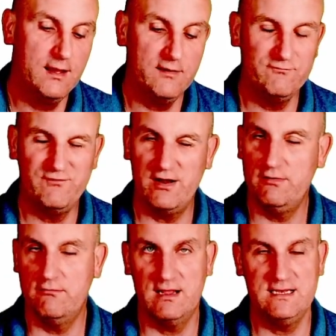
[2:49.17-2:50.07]
I
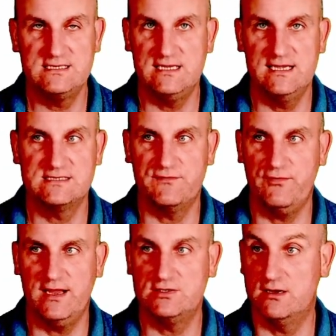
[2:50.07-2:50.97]
very rarely see it as a
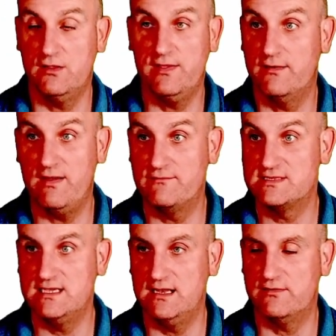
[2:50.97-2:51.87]
fraction. I don't think I've ever
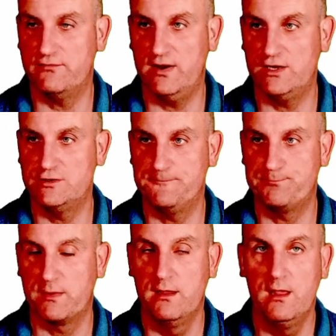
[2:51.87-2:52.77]
seen it as a fraction.
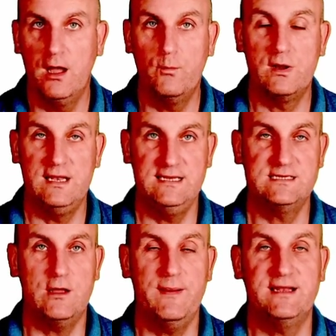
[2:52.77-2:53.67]
And we'd need to
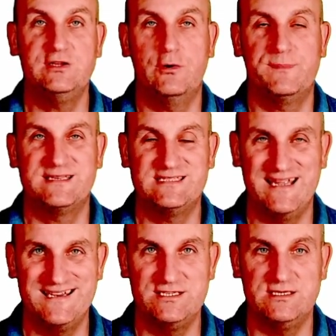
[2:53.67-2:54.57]
go back to your
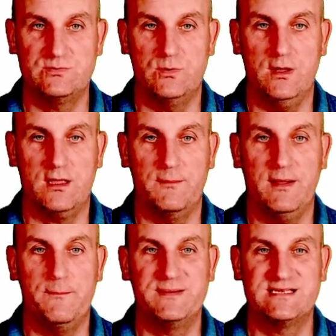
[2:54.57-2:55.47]
percentages work
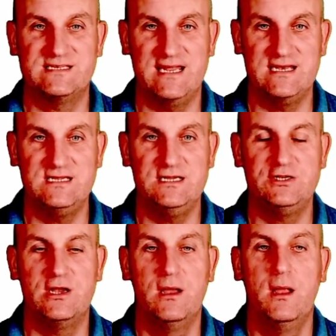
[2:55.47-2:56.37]
about
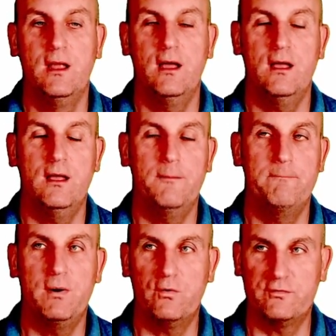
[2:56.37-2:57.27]
percentage
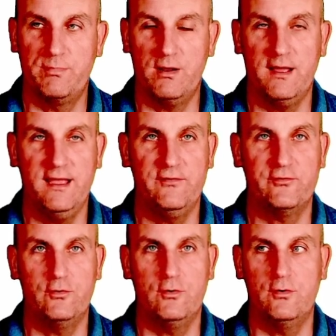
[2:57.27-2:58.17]
multipliers,
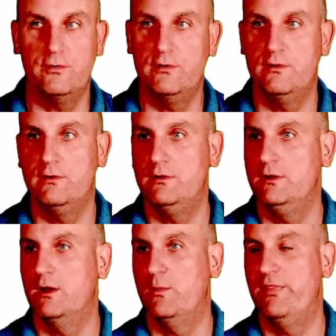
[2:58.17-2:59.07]
or,
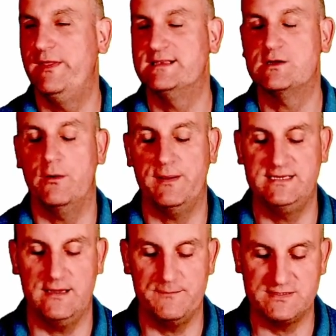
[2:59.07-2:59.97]
you know, when things go up by
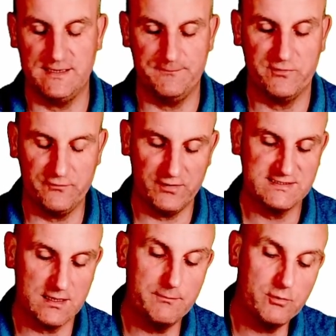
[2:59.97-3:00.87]
10%. So for
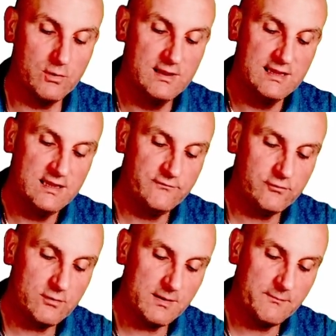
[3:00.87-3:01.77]
example, if
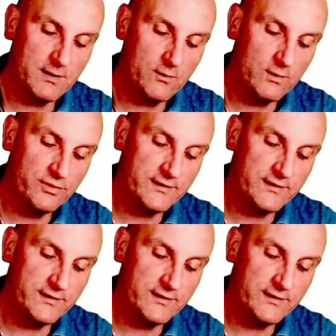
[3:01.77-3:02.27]
you remember, when